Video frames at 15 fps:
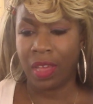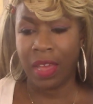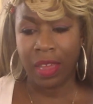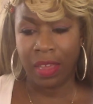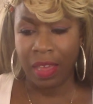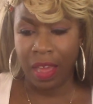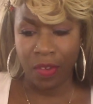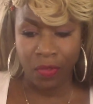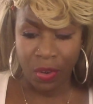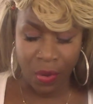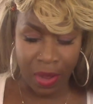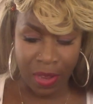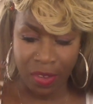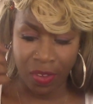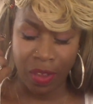I have
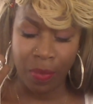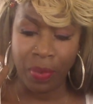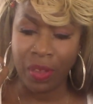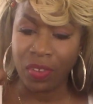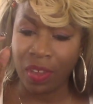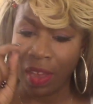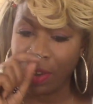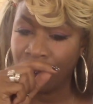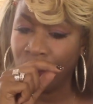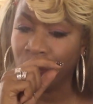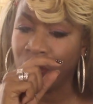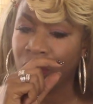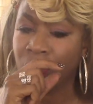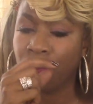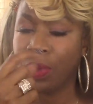no idea. But I
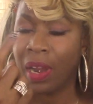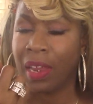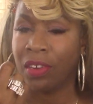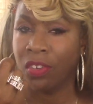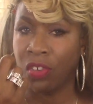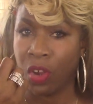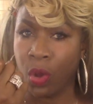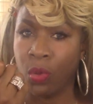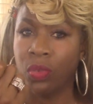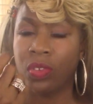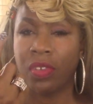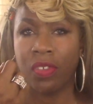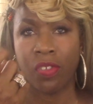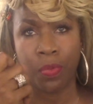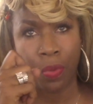notice when I don't
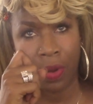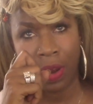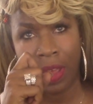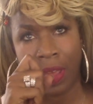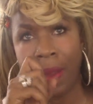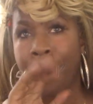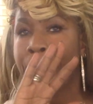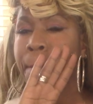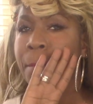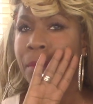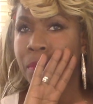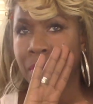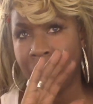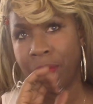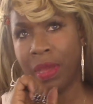spray,
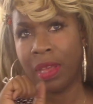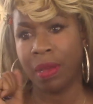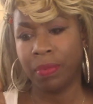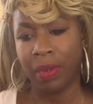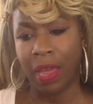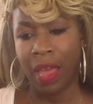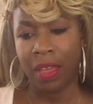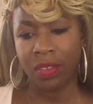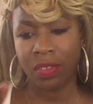my makeup lasts.